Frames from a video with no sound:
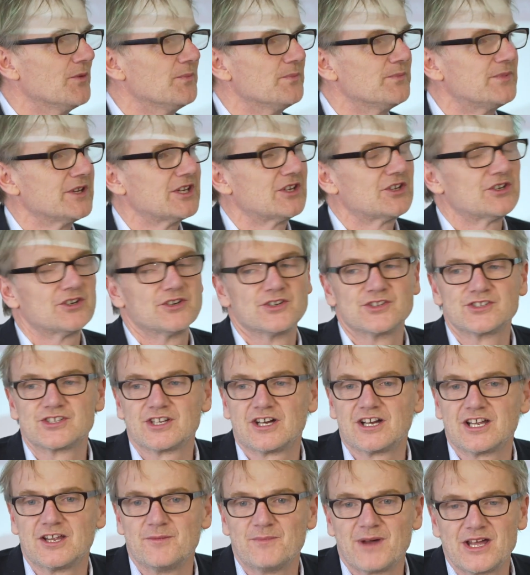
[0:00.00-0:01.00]
because
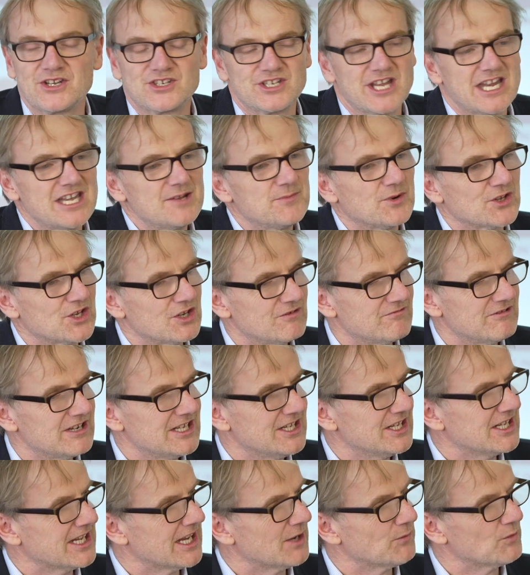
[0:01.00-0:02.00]
I imagine anybody
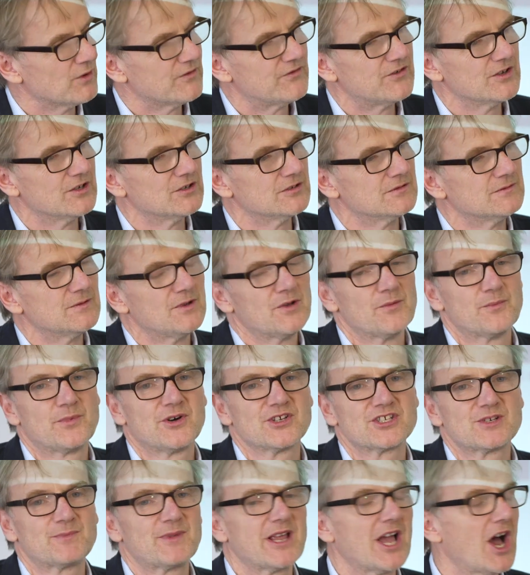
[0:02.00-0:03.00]
reading it will feel
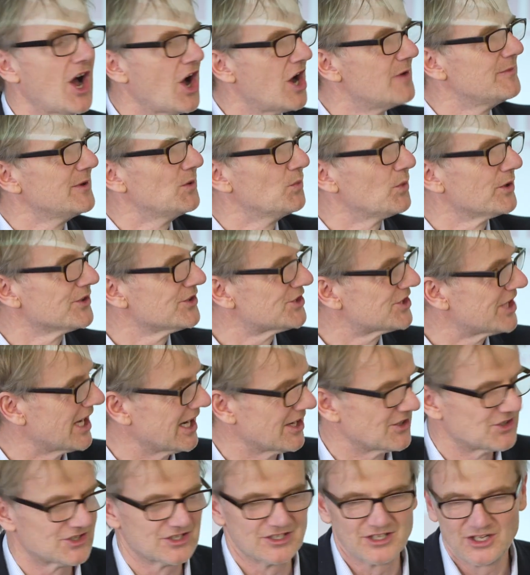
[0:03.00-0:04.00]
possibly at home in one
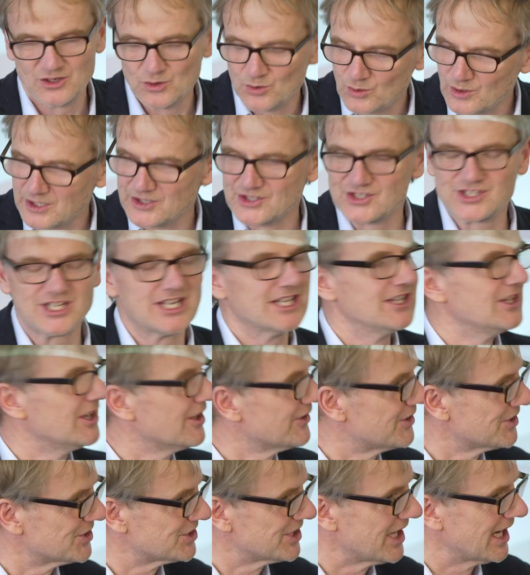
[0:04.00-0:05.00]
section and all at sea in the
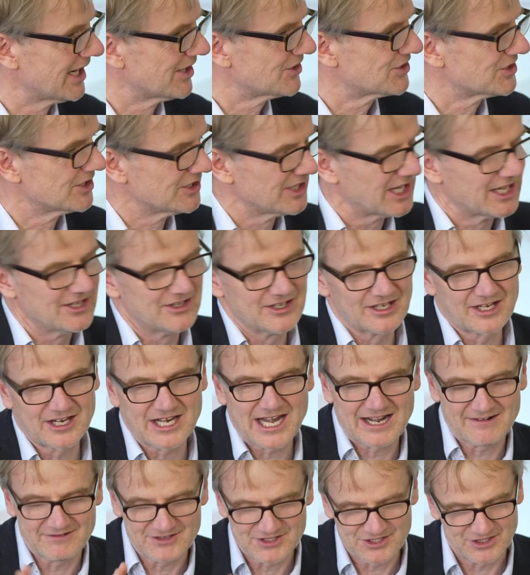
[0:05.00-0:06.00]
other section, and the
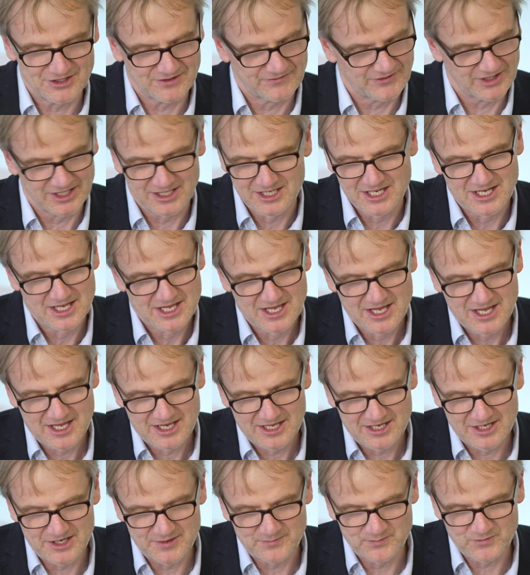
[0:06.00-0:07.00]
clarity of it
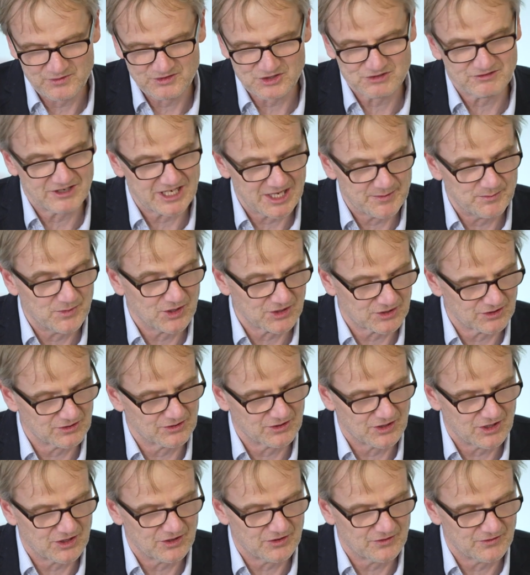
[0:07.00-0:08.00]
was really a
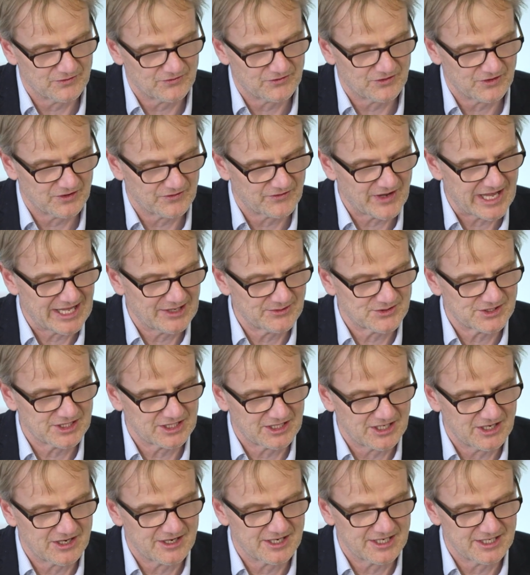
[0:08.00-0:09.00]
model of how to
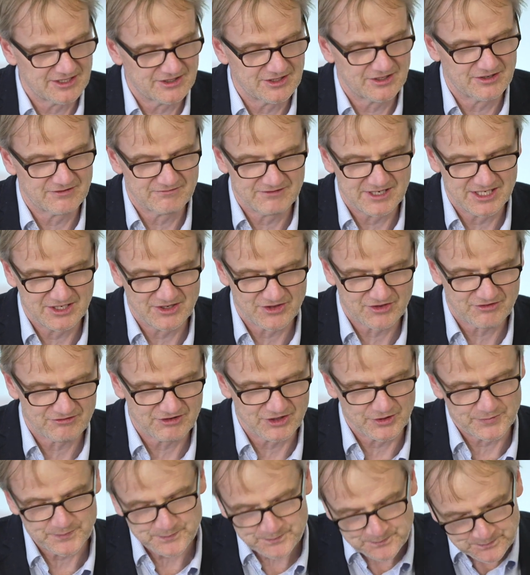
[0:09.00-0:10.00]
guide a reader
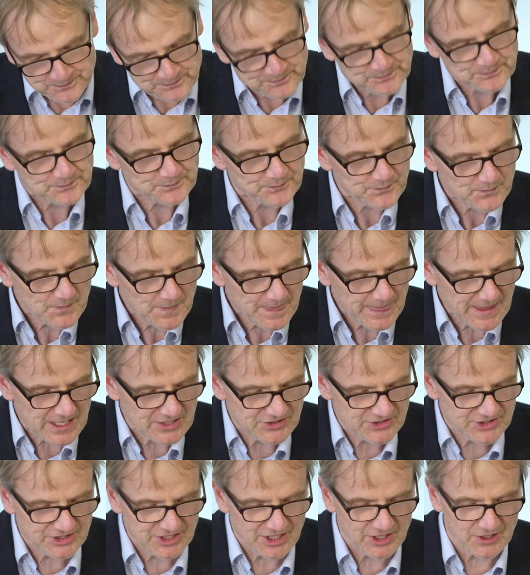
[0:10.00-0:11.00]
through.
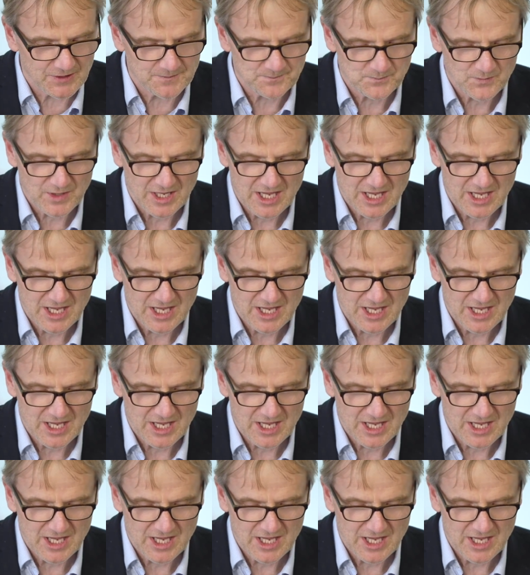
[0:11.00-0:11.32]
So,